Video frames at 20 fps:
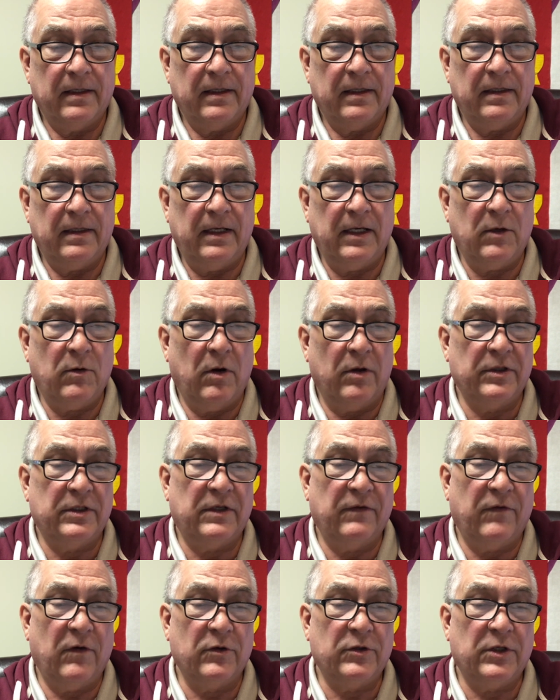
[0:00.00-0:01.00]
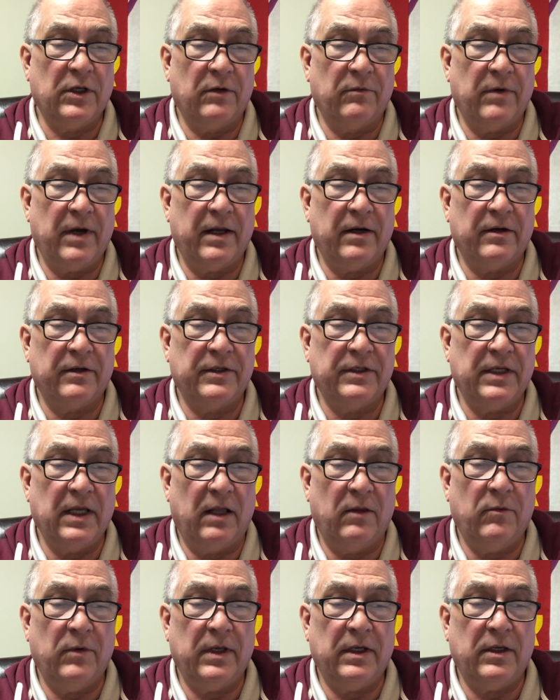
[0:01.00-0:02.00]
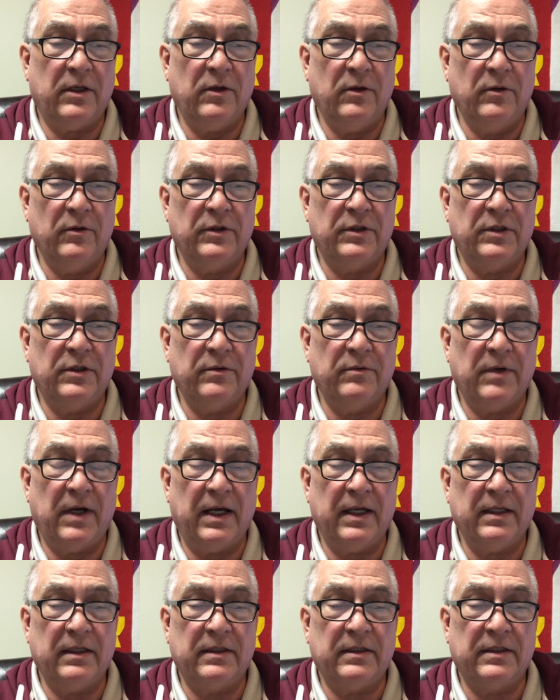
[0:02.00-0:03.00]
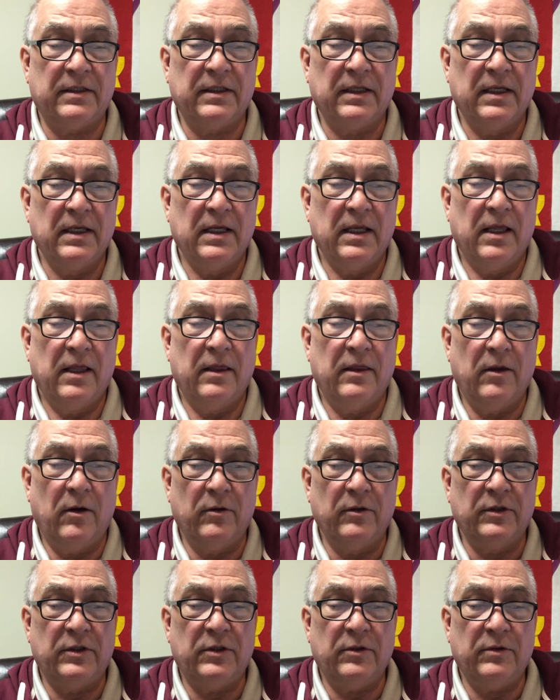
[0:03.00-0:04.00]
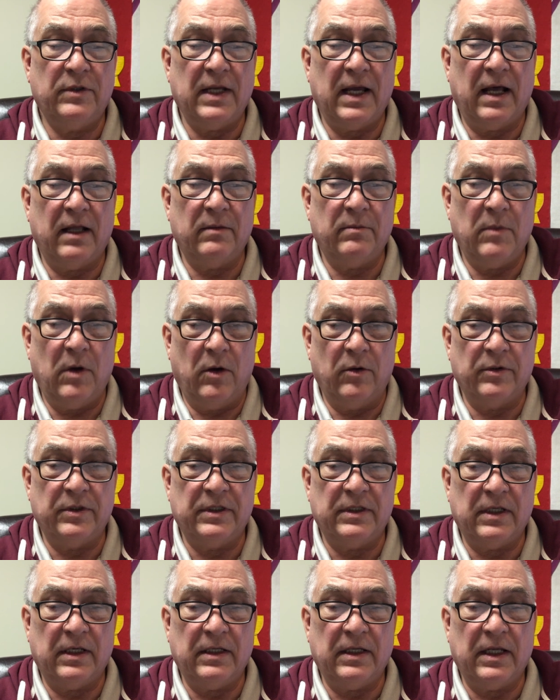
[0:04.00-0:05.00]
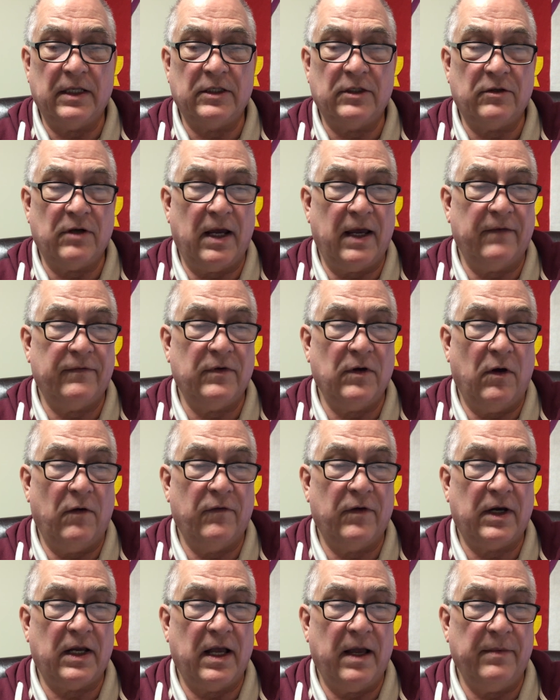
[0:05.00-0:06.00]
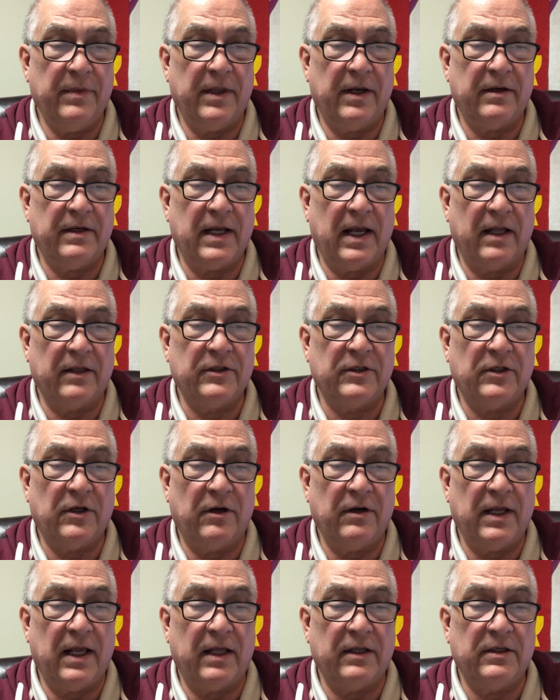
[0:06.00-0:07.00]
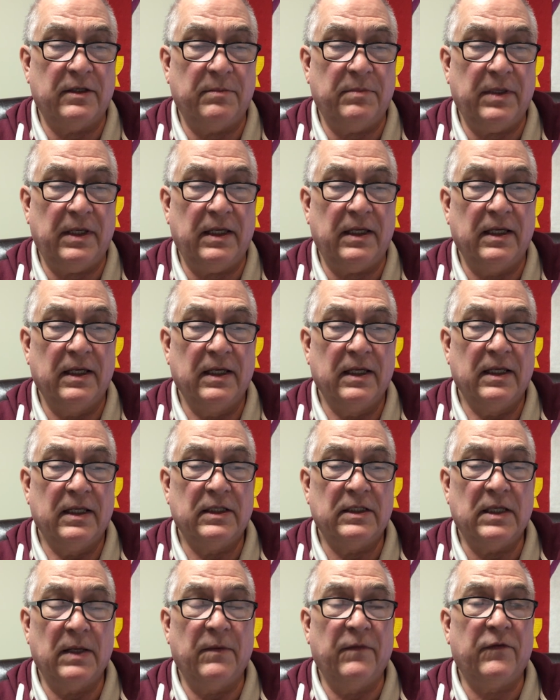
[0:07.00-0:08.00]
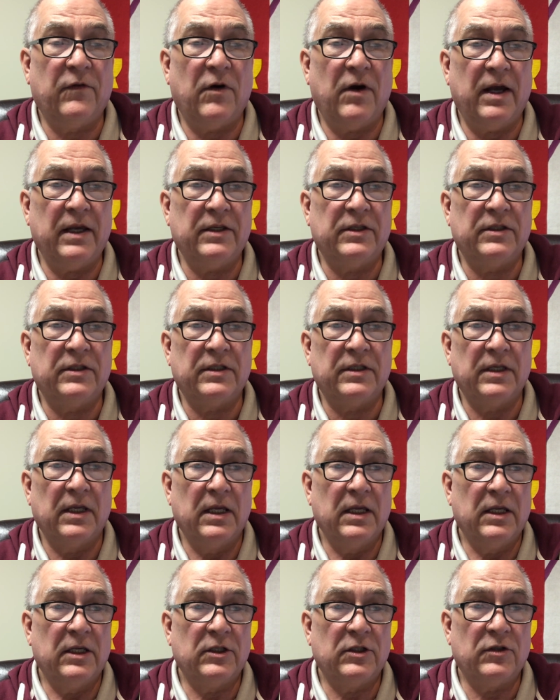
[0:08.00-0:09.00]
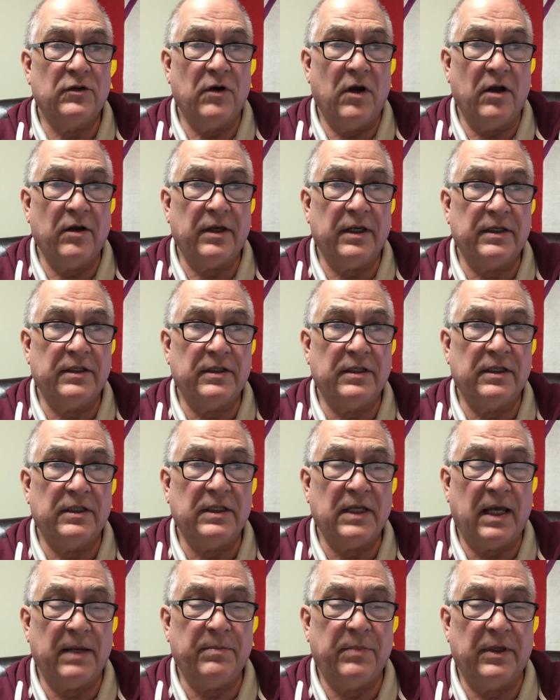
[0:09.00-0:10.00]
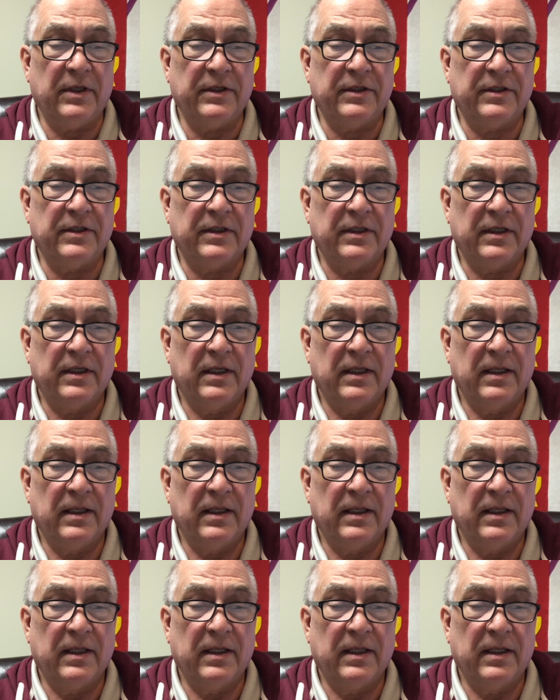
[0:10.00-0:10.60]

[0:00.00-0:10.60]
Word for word: And then he quotes devotional writer Selwyn Hughes, who writes, Those who doubt most and yet strive to overcome their doubts turn out to be some of Christ's strongest disciples.